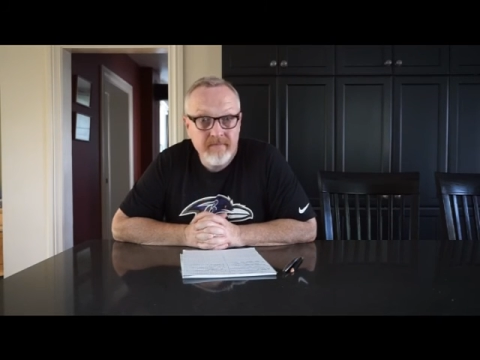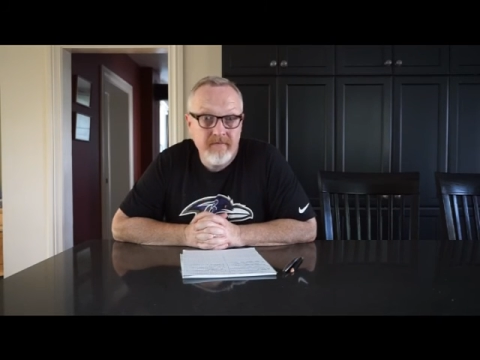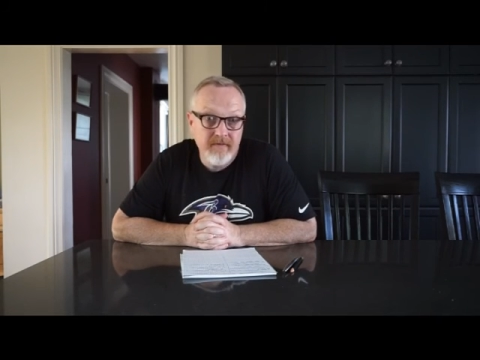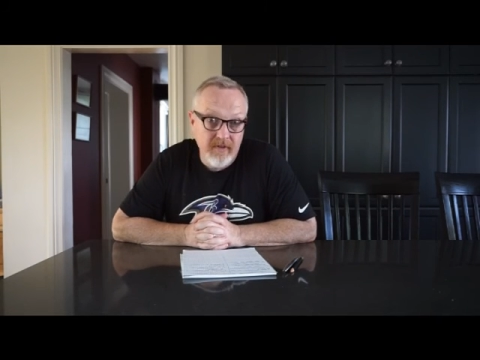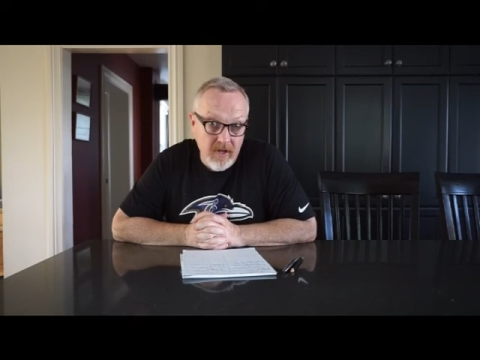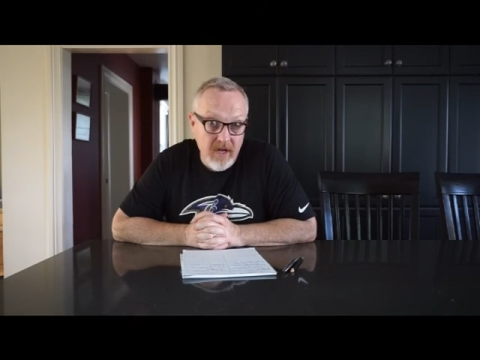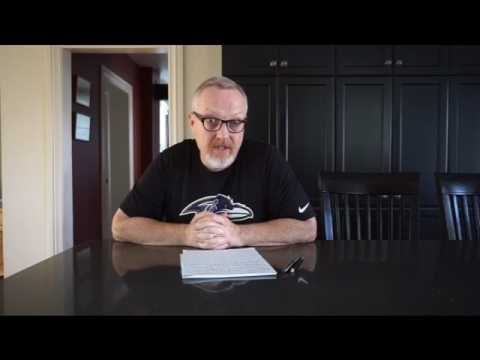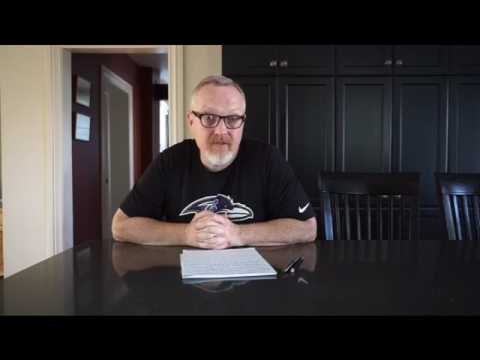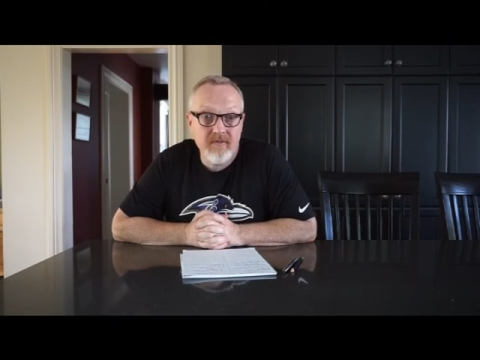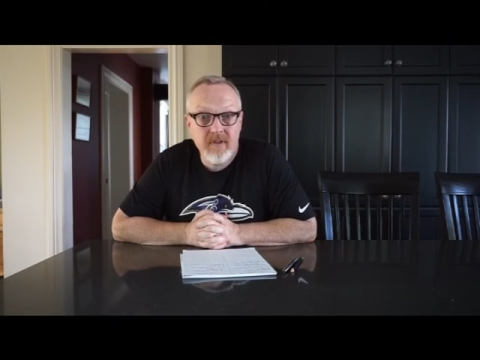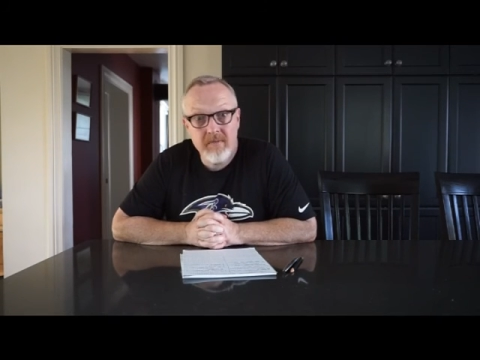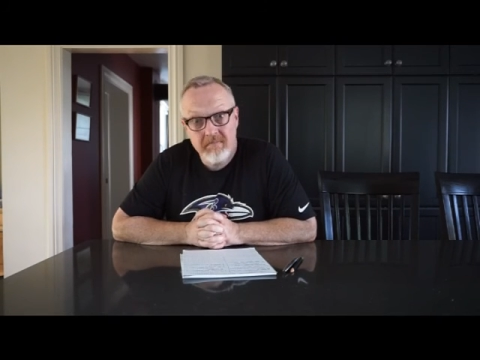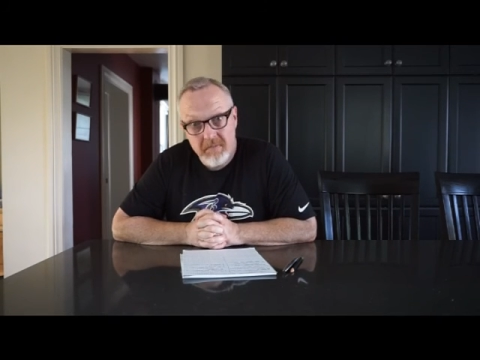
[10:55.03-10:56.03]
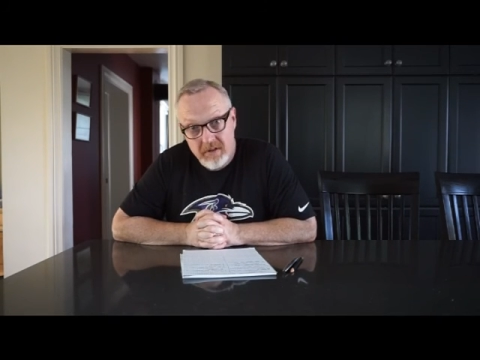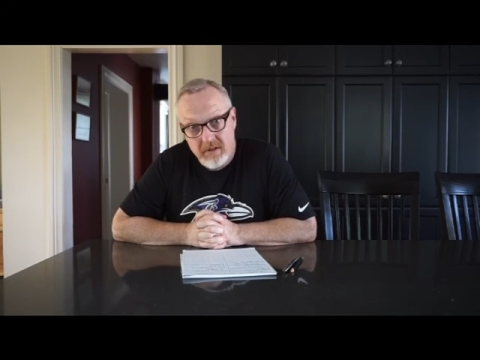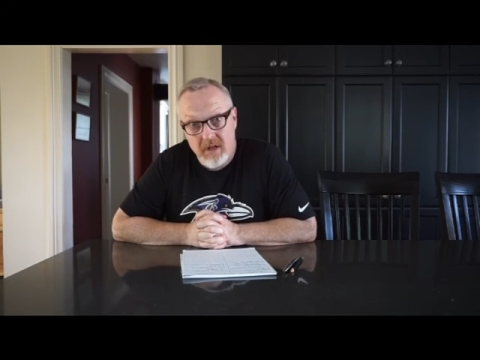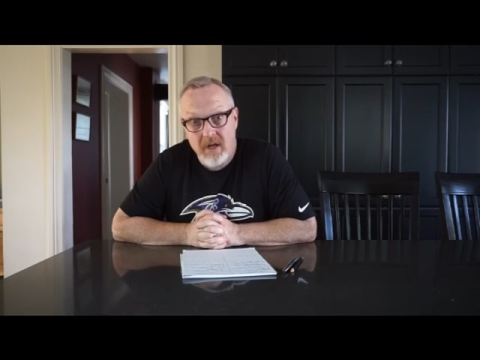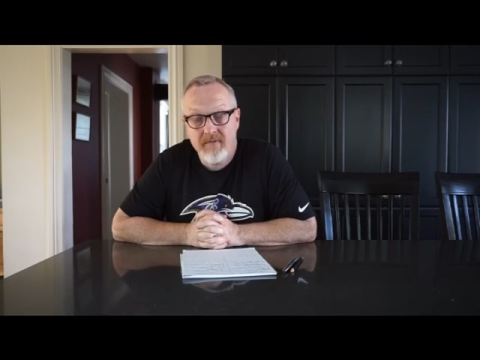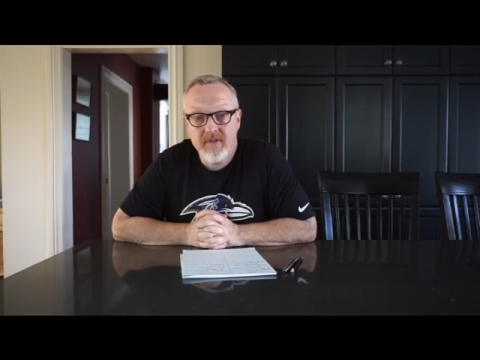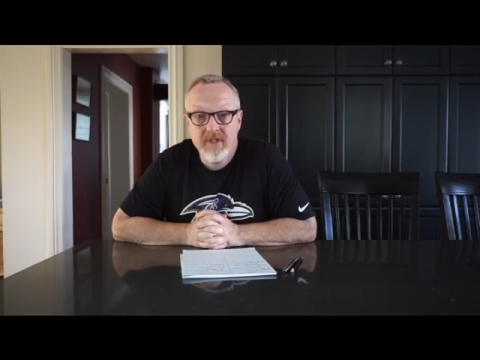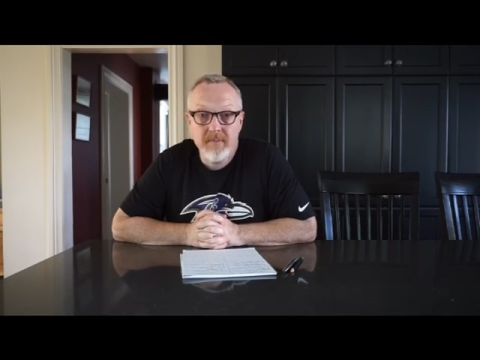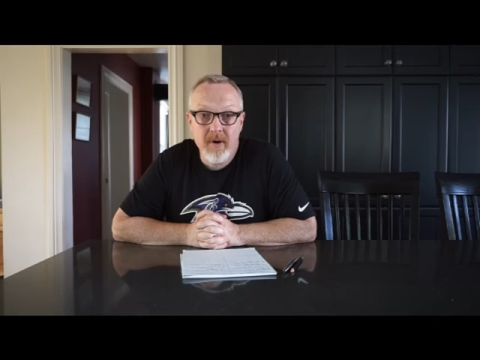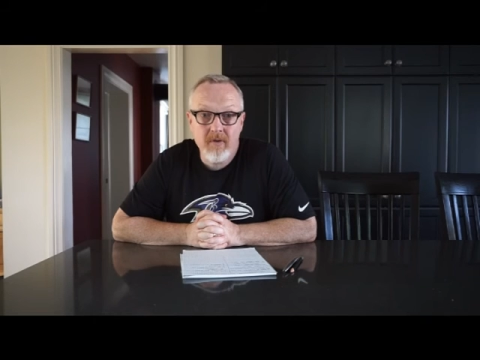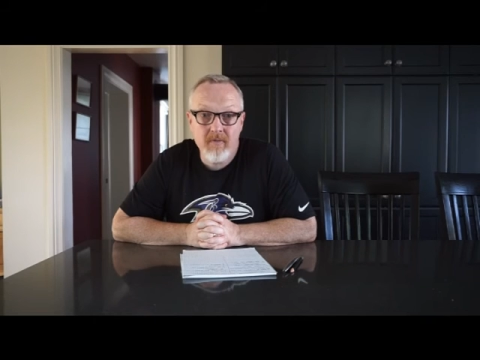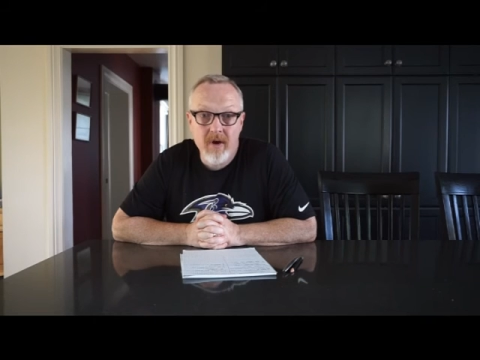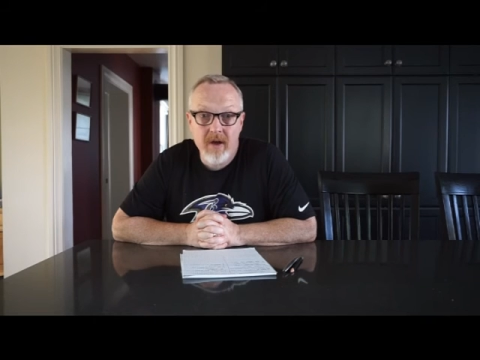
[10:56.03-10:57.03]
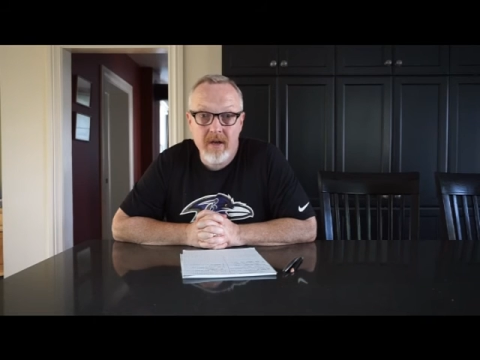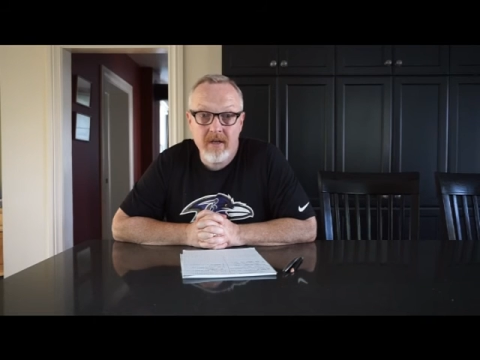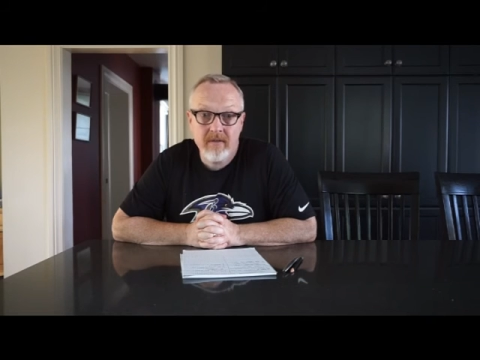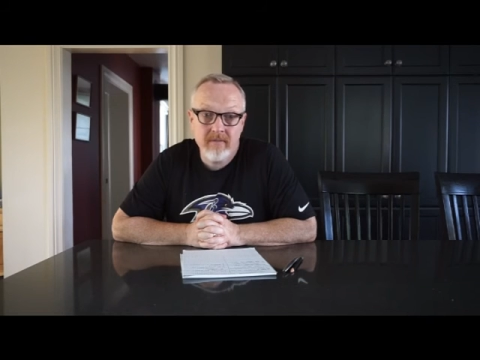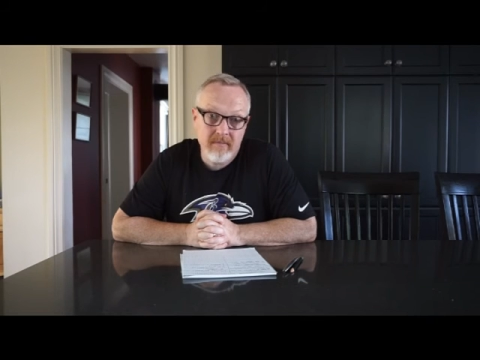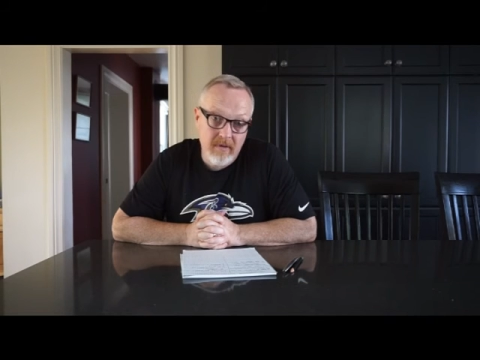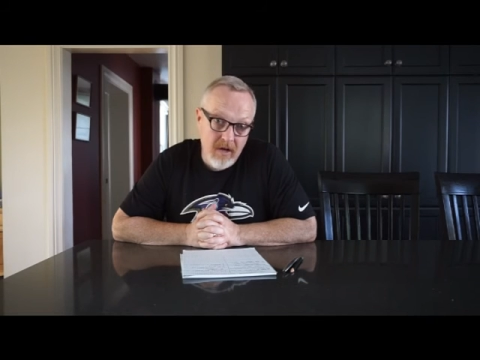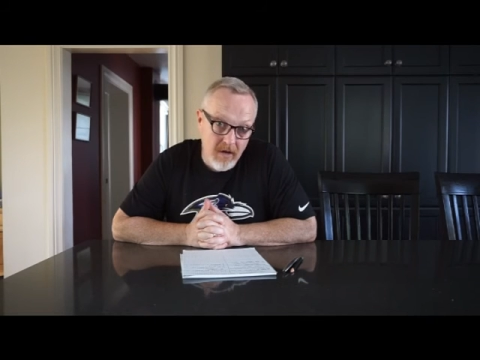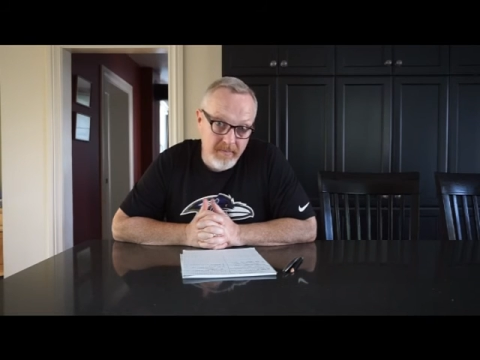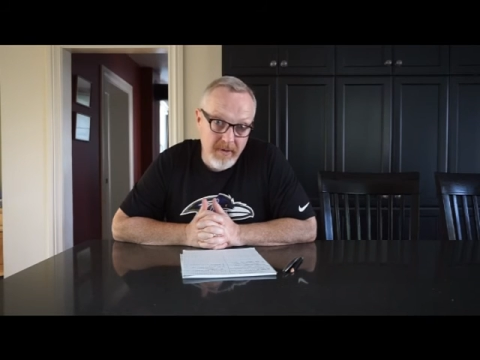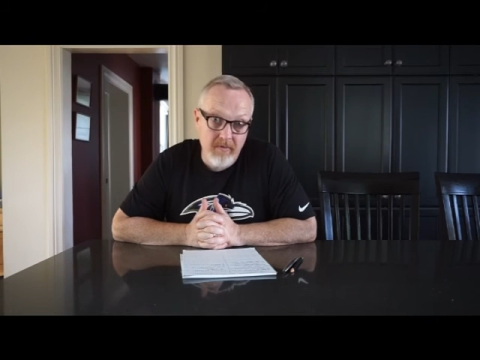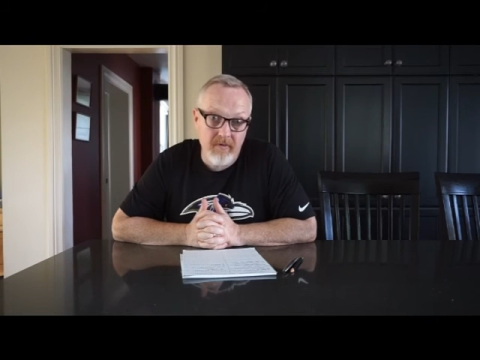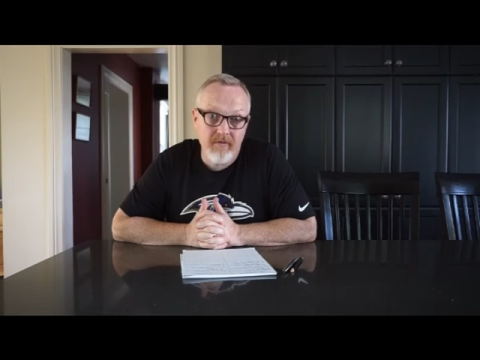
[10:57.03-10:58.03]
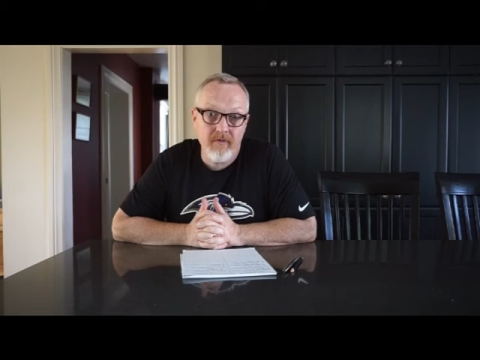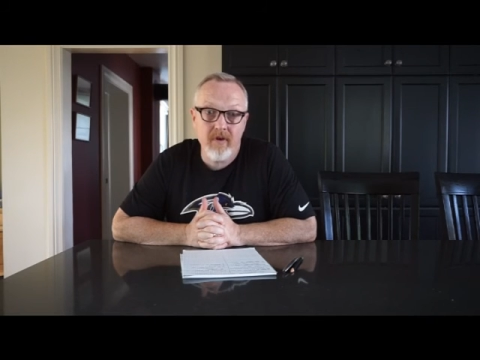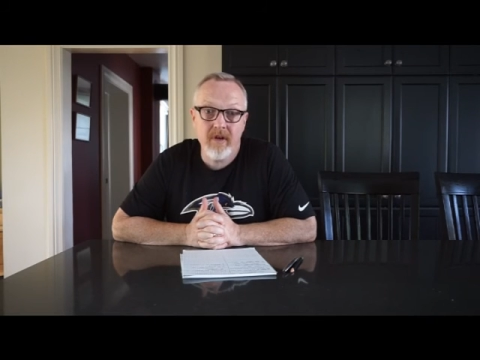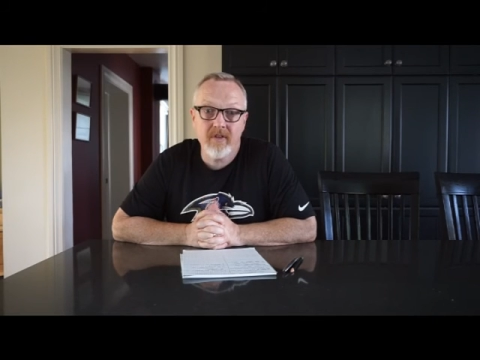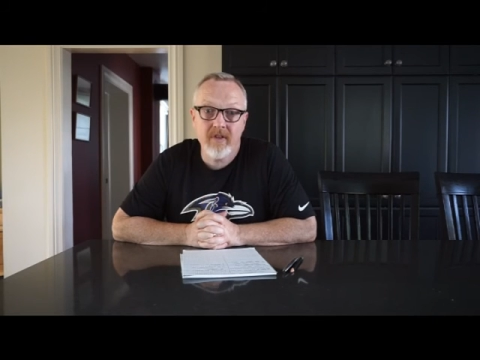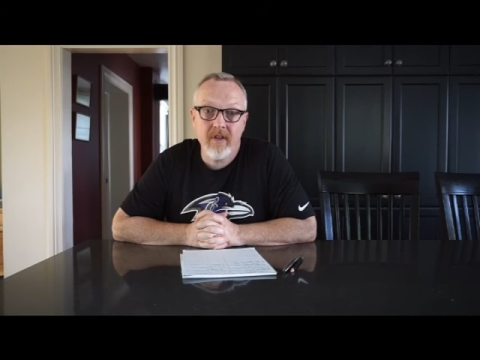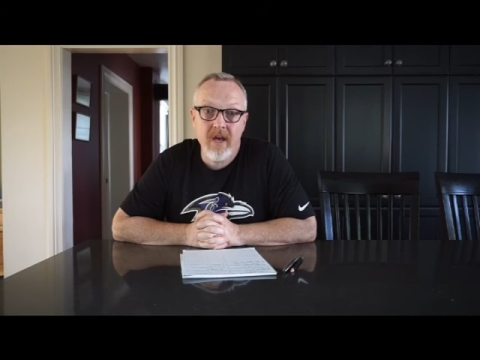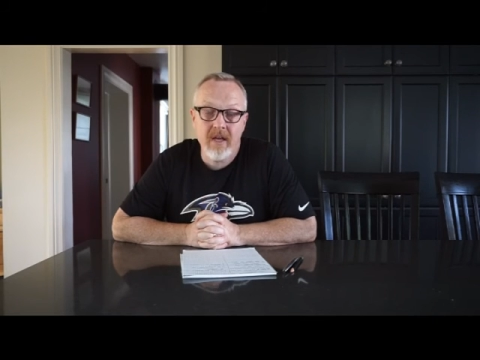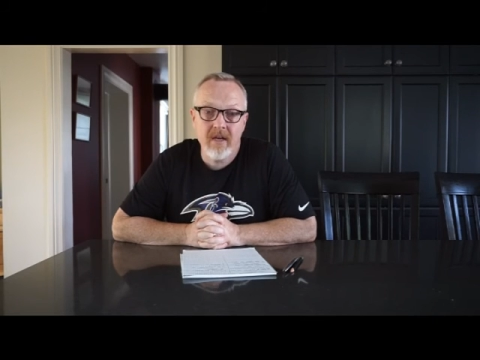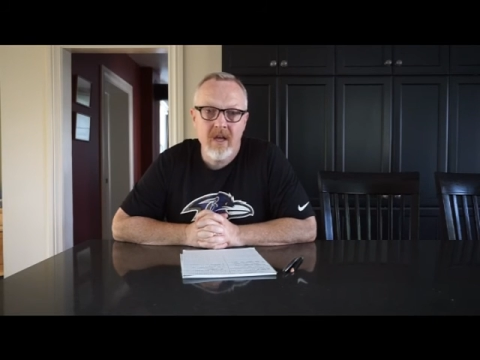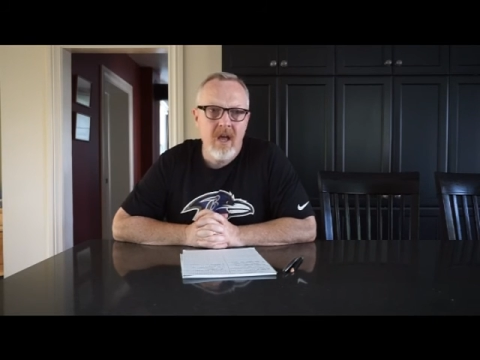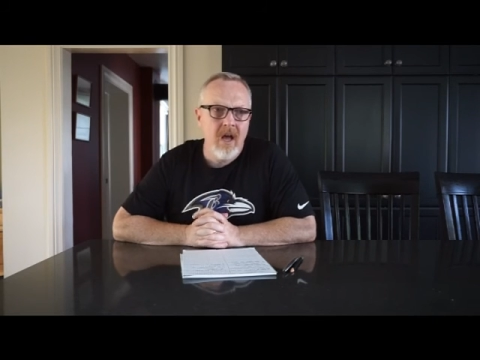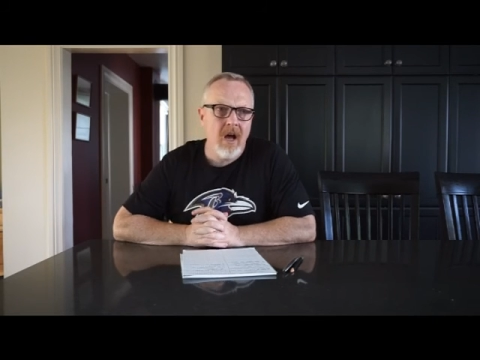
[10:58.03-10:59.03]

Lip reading: philosophy, a lot of it's about writing. I'll be referring to that.